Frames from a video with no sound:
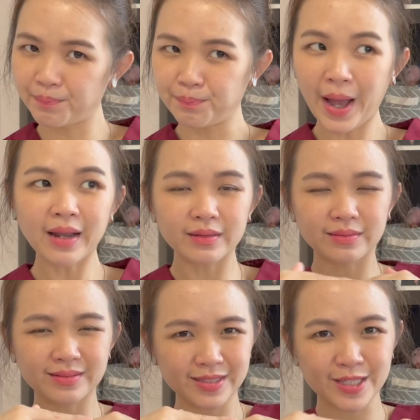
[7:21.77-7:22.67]
But
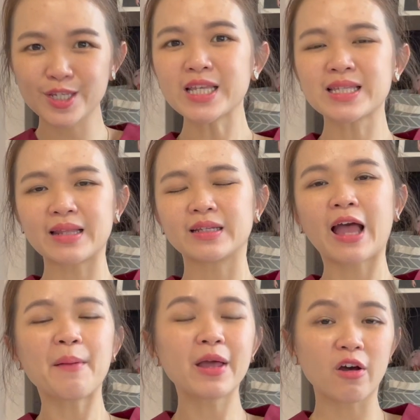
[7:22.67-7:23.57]
just like the
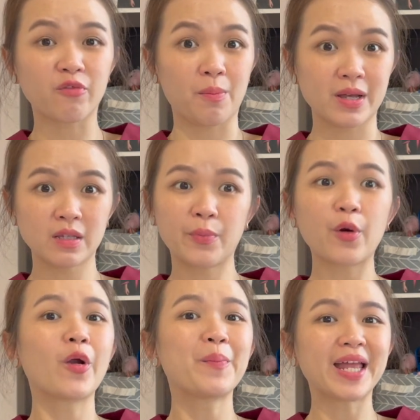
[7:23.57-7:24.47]
timeline of a master
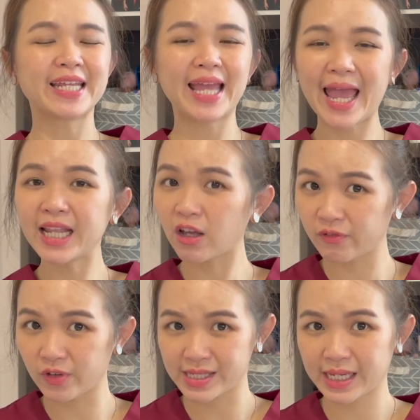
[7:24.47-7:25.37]
program, at the end of
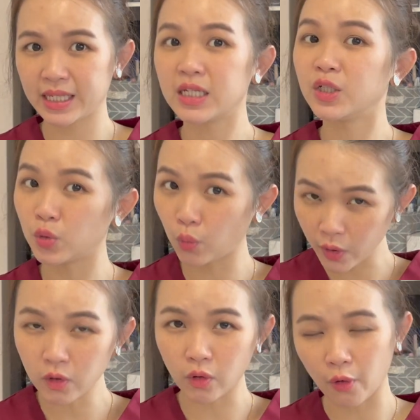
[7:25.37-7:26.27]
your second year, you
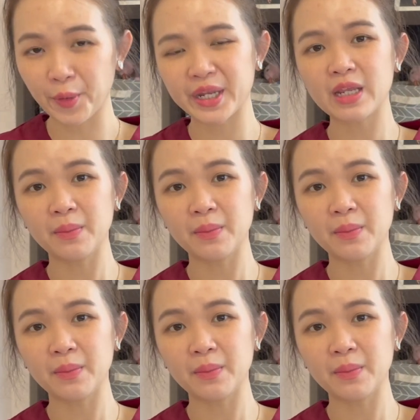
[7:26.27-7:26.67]
will already